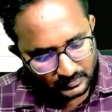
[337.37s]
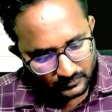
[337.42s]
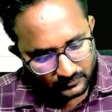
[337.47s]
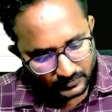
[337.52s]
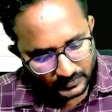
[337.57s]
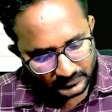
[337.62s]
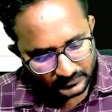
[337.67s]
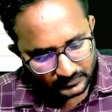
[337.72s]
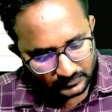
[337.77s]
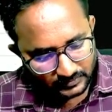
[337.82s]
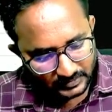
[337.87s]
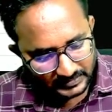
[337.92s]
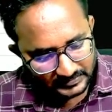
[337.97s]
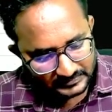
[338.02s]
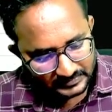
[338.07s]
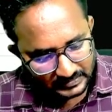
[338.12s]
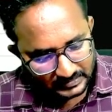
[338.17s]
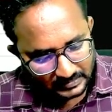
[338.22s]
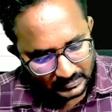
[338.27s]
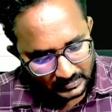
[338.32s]
First, what is
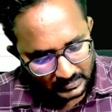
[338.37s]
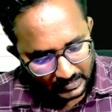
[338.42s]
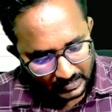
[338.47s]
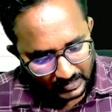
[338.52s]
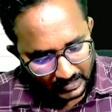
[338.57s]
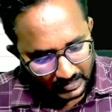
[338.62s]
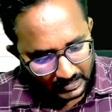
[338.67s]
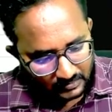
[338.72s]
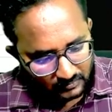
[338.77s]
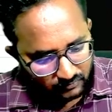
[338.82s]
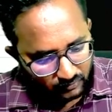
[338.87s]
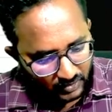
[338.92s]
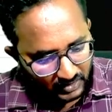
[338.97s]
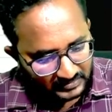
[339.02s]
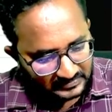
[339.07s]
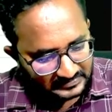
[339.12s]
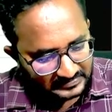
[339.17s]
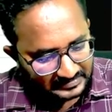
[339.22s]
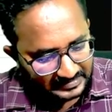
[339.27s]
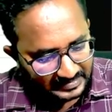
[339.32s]
it?
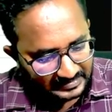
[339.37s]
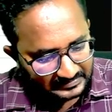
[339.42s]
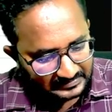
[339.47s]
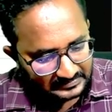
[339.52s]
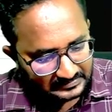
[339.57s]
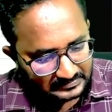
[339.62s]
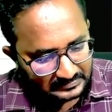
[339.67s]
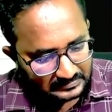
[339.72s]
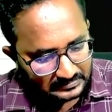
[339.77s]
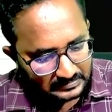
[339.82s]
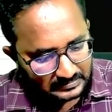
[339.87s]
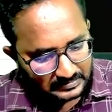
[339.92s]
Advance tax.